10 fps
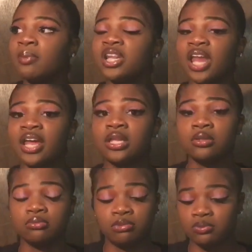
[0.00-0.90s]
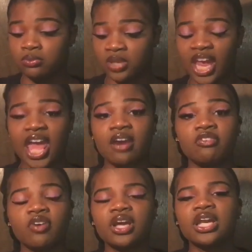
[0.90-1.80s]
at me like they had a
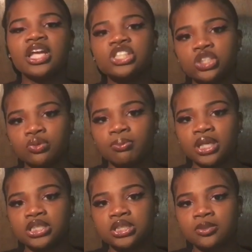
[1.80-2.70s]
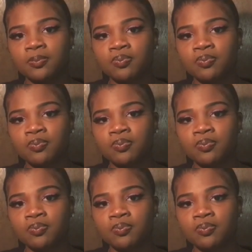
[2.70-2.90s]
fucking issue, bitch.